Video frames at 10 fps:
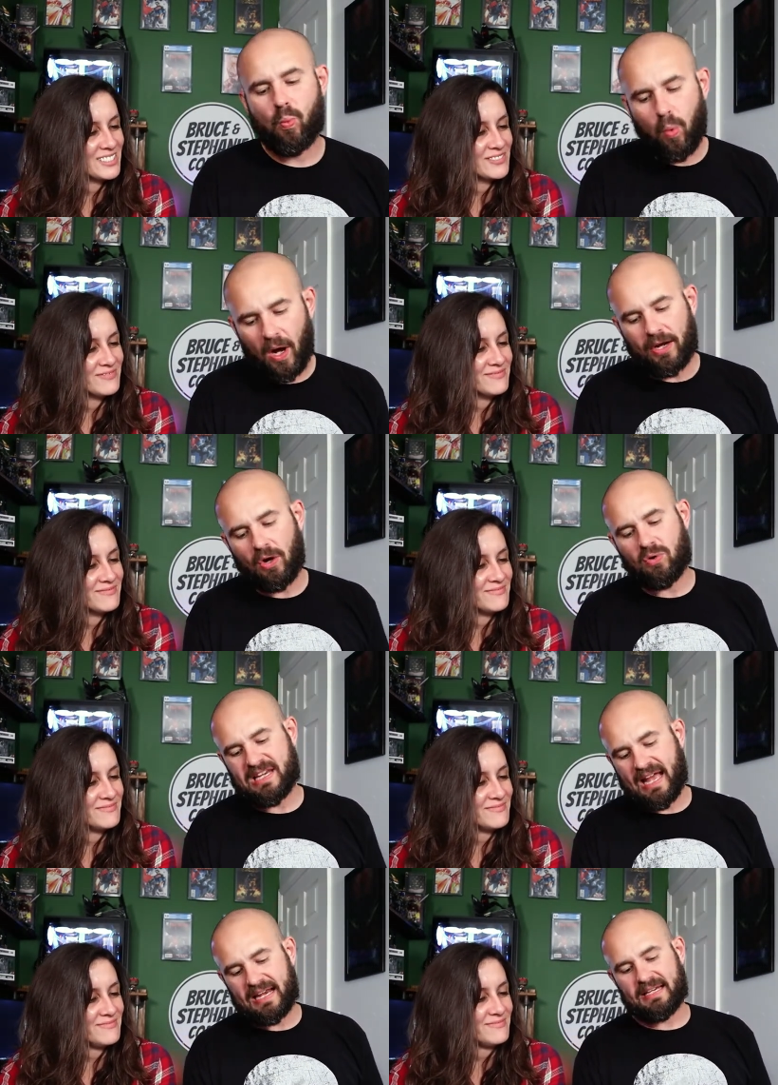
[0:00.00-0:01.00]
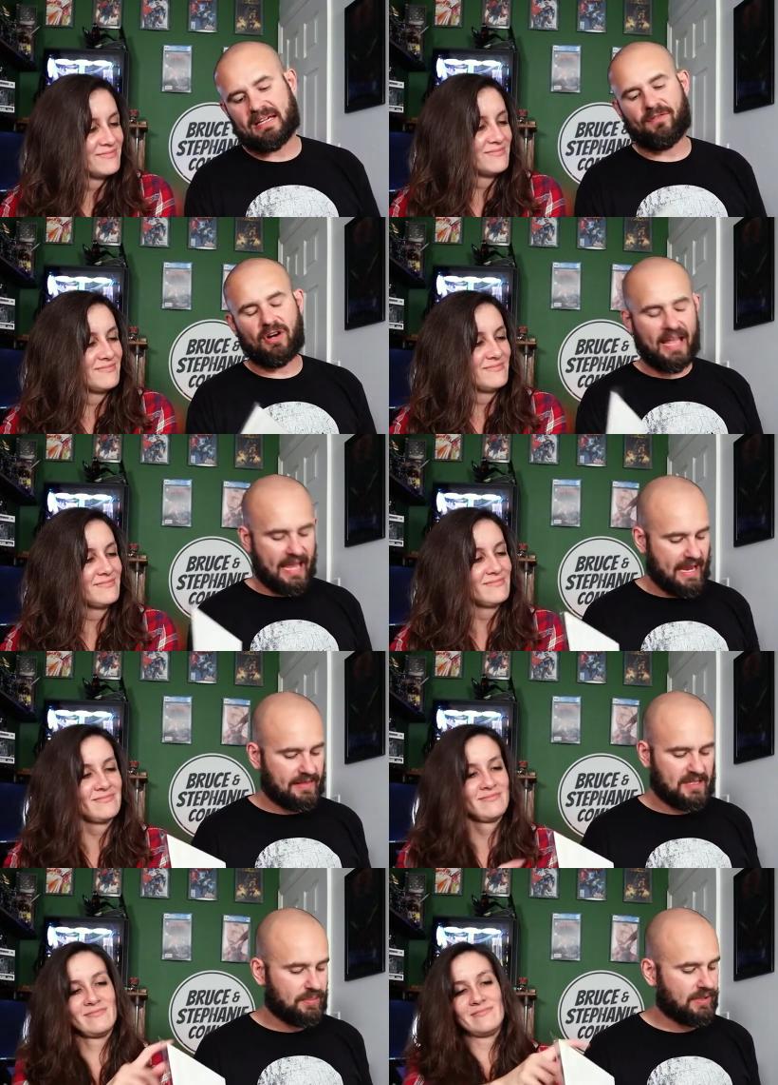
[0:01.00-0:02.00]
Speaker 1: one oh nine, cover A.
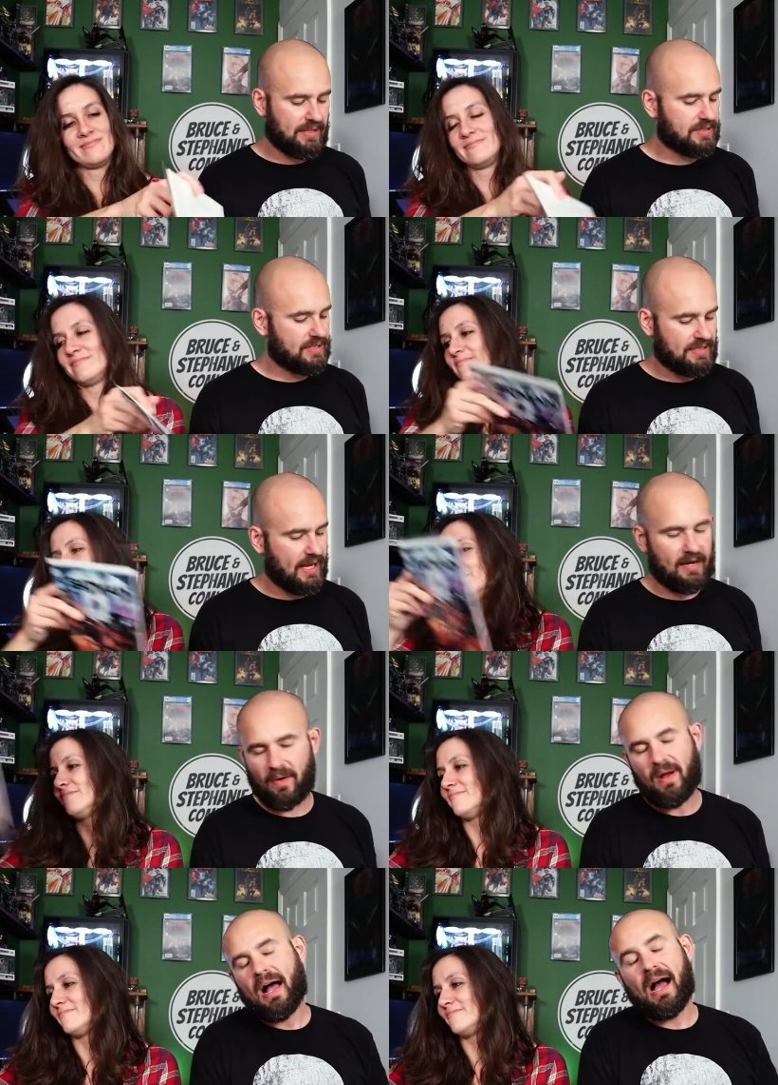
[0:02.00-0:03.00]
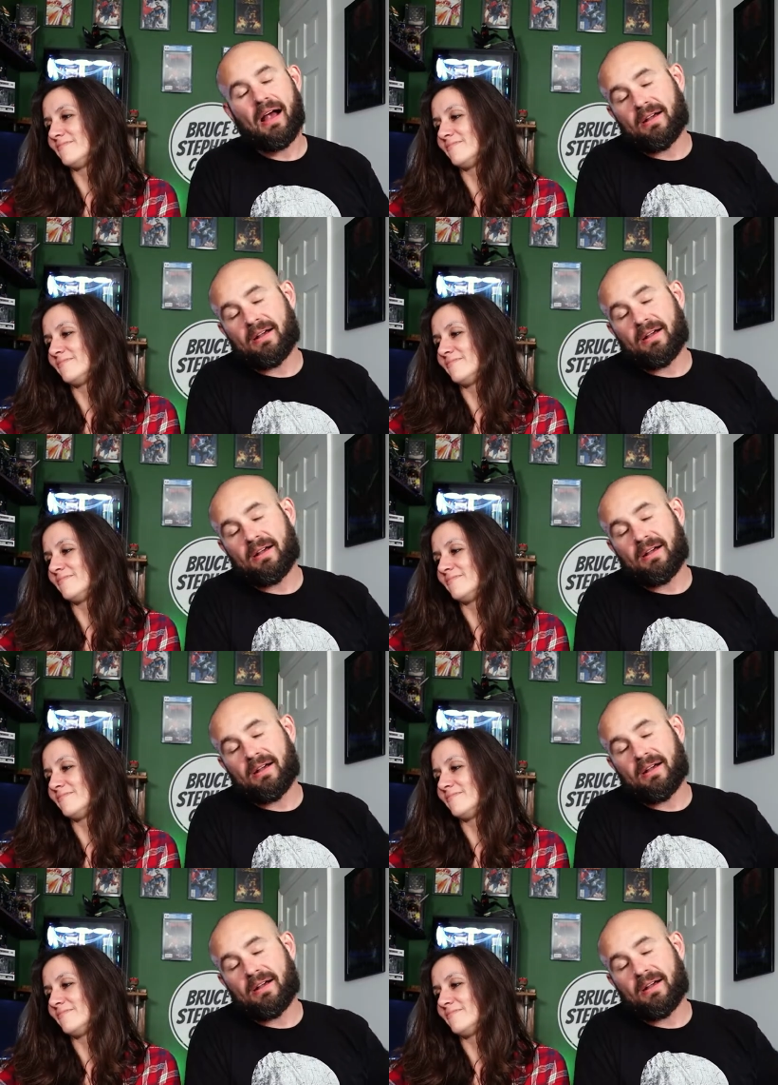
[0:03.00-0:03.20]
This book is just, I don't know. I